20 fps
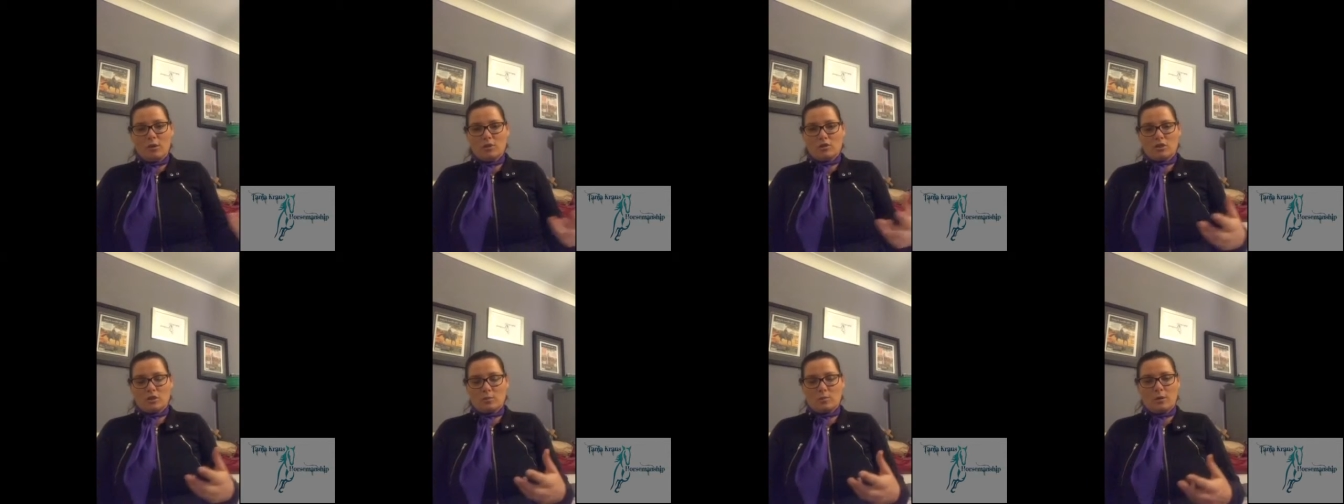
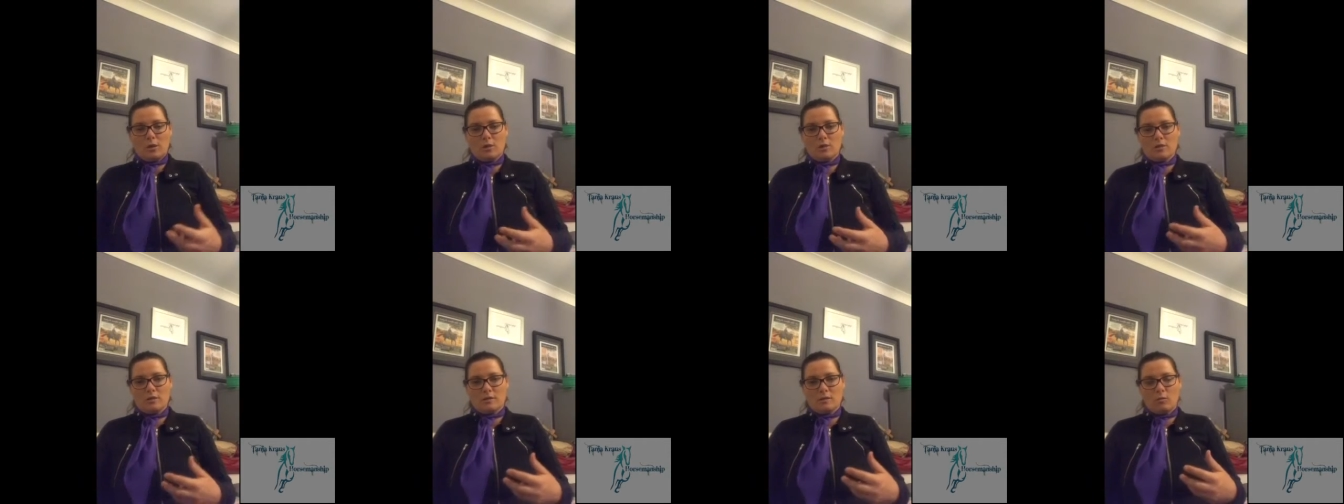Just
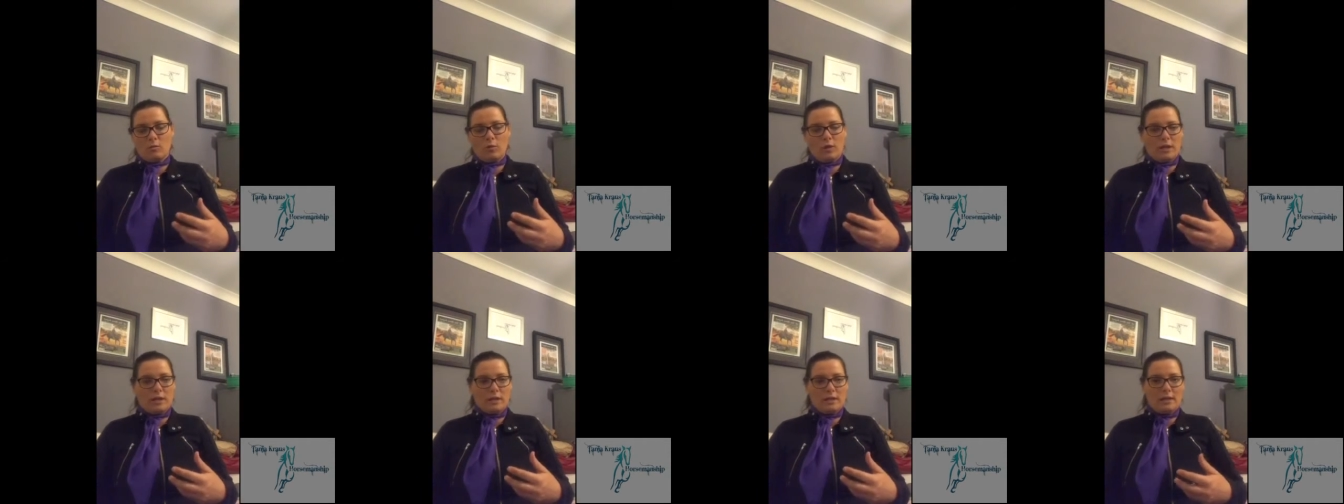because
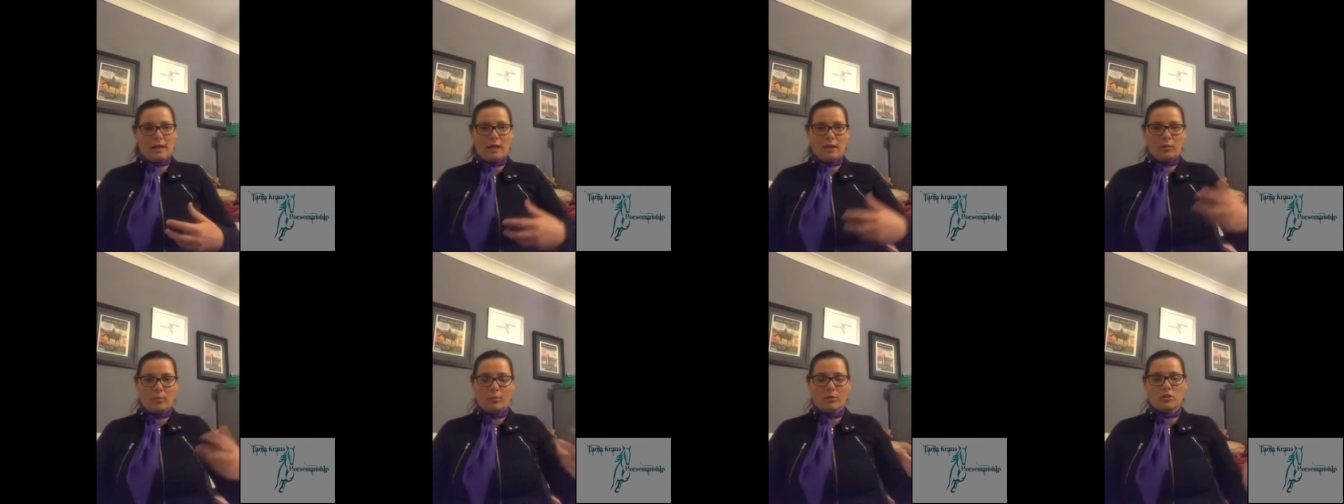we can
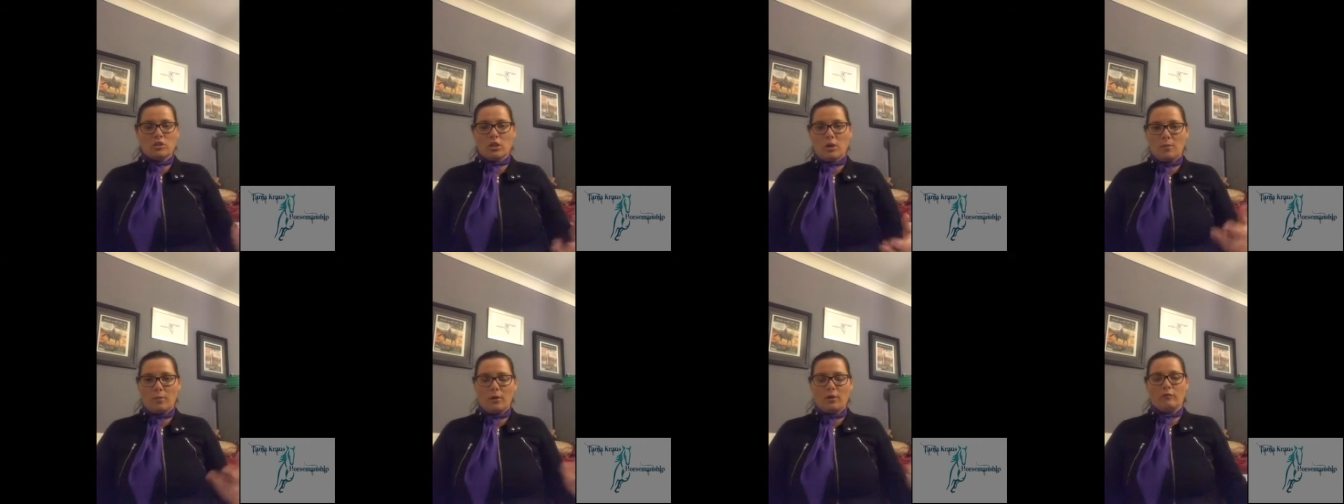gallop and
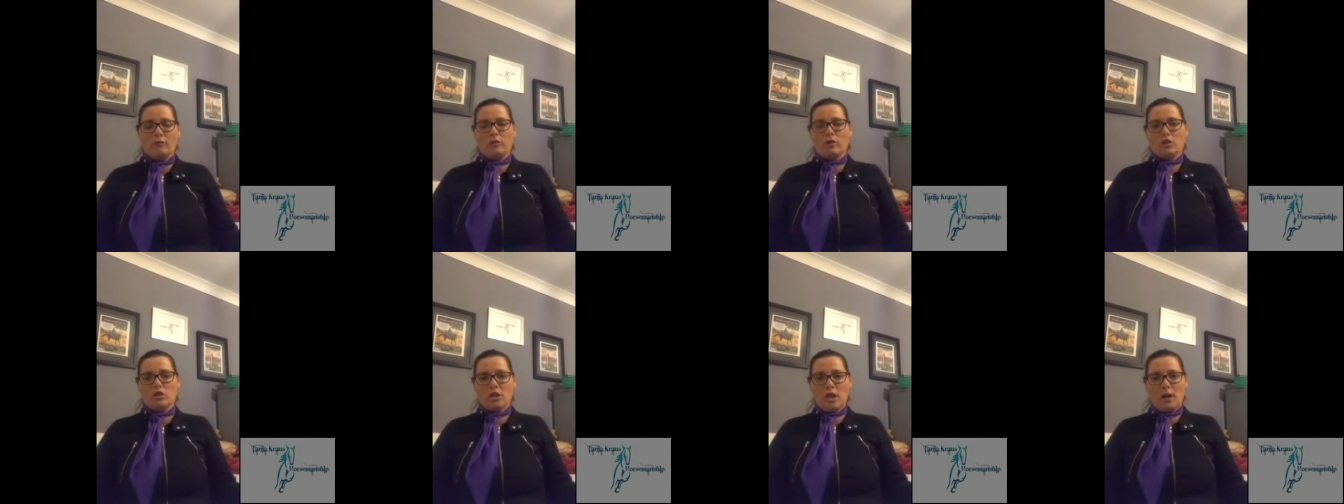jump
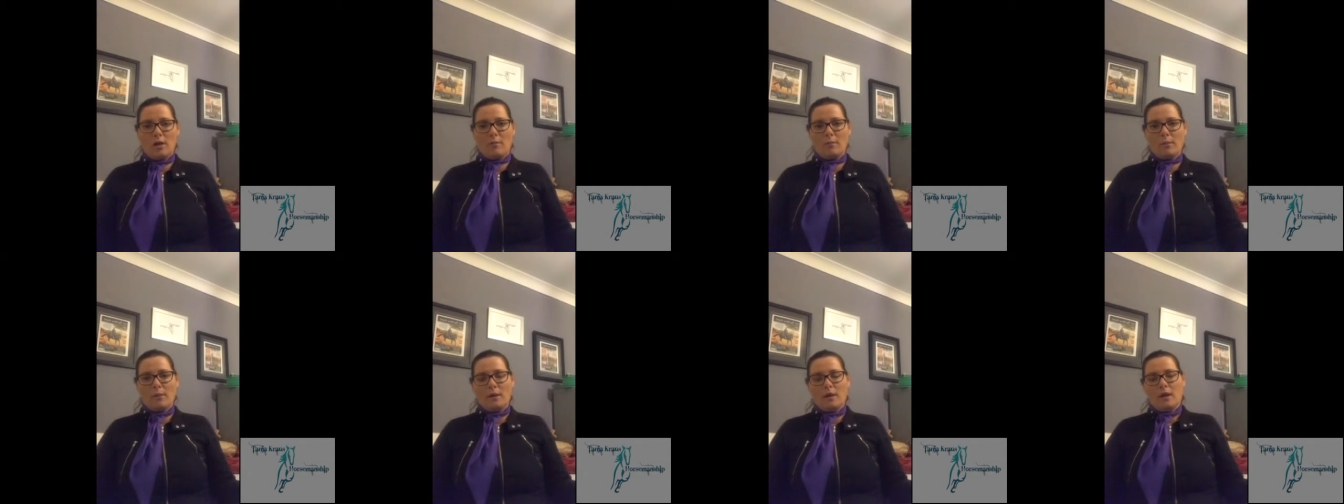over a
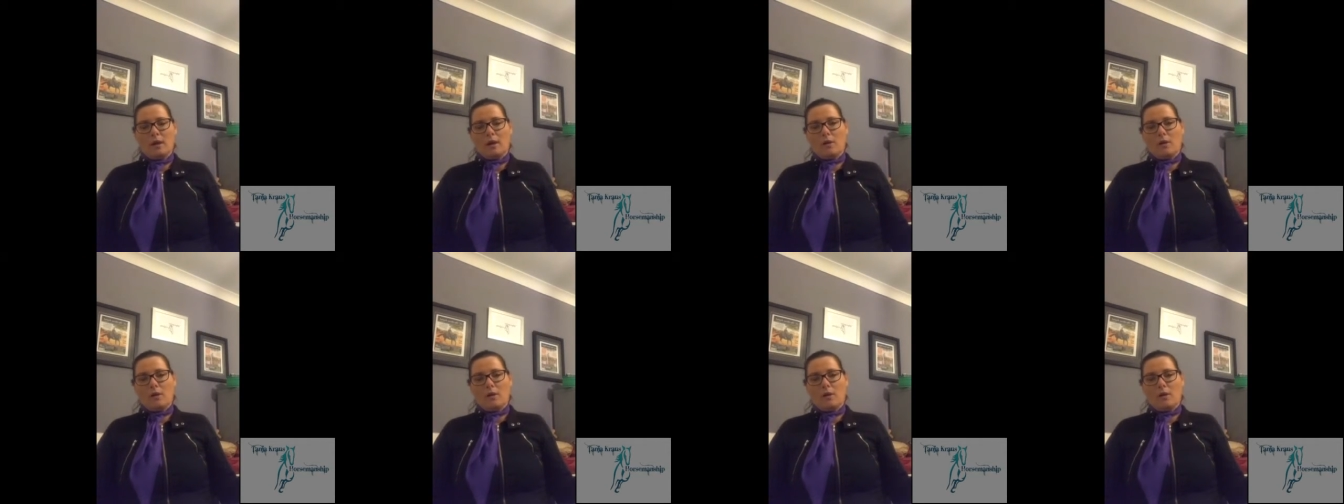jump,